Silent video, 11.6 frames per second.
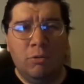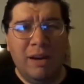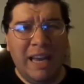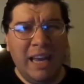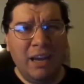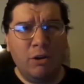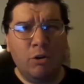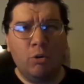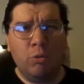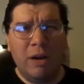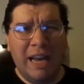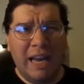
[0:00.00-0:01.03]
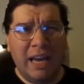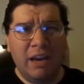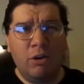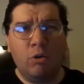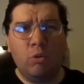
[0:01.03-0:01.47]
Woo!
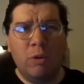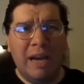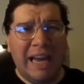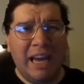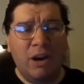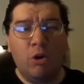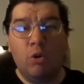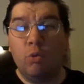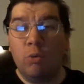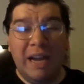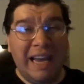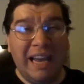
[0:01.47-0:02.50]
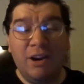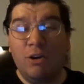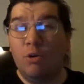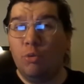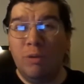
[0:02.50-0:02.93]
Woo! Woo!
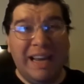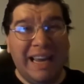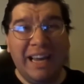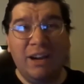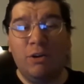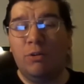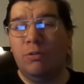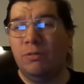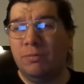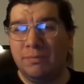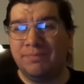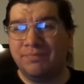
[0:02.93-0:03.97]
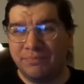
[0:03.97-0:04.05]
Woo! Woo!